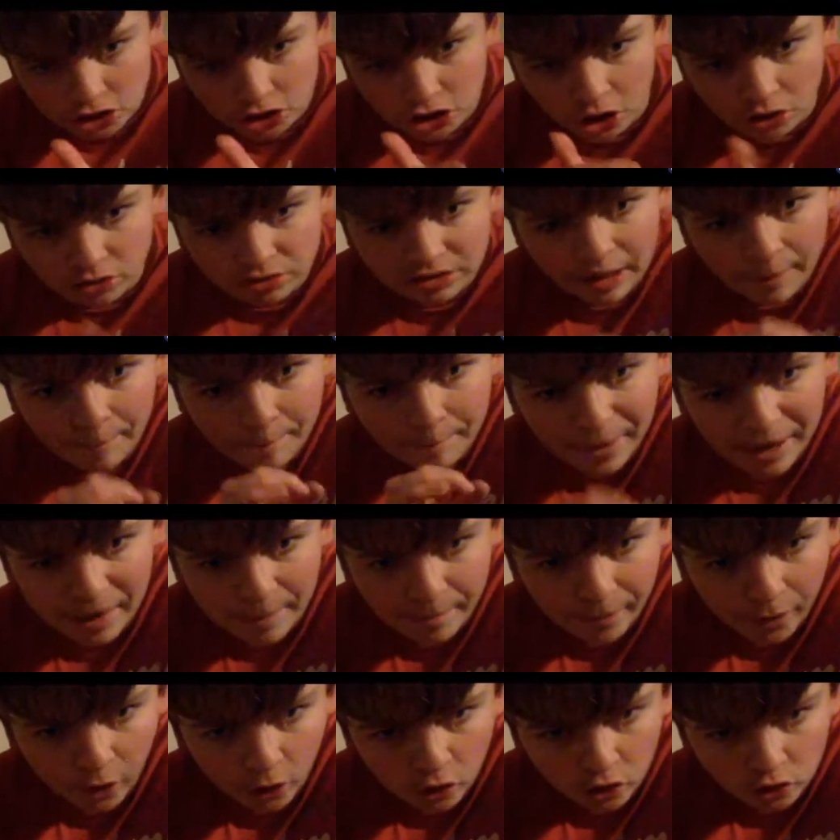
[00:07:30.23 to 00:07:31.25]
shows that bit
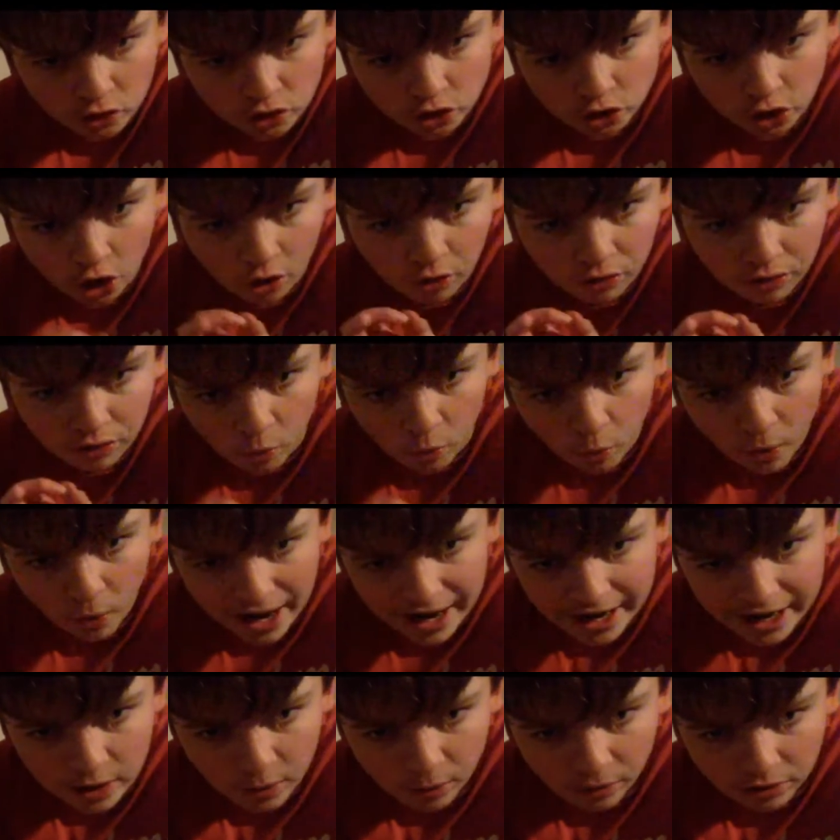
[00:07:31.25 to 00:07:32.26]
more control. The
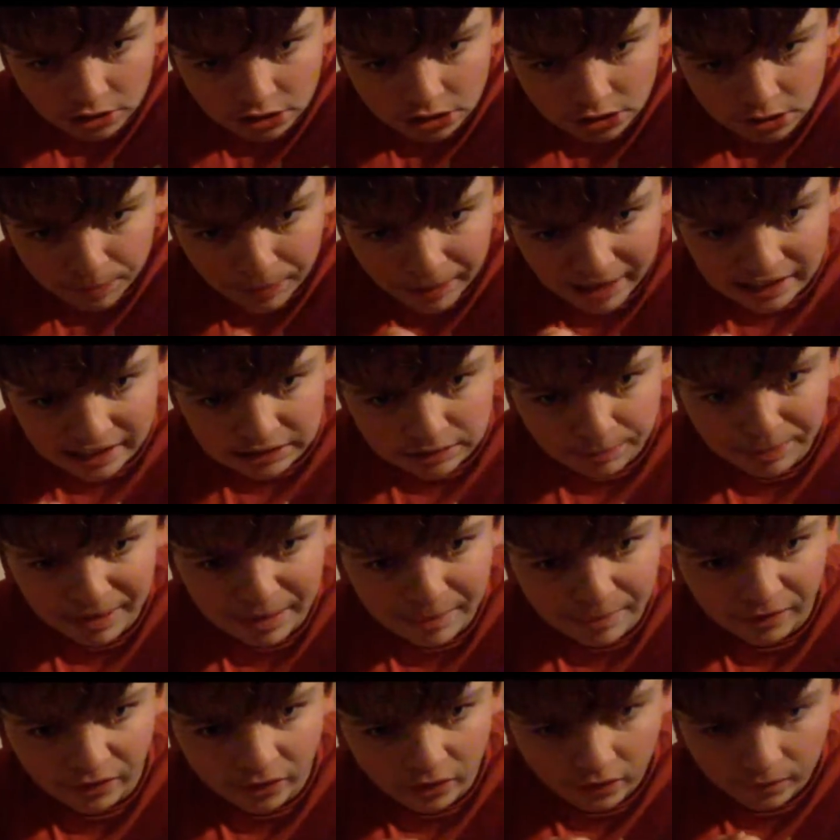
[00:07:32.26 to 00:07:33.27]
way he wants to play is a bit
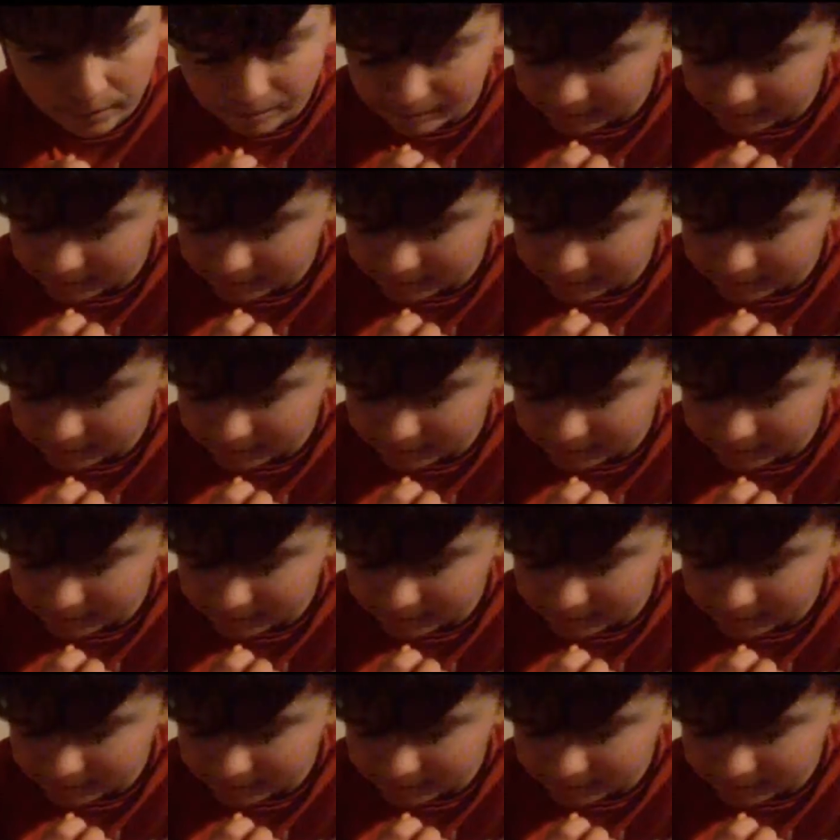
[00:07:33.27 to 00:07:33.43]
more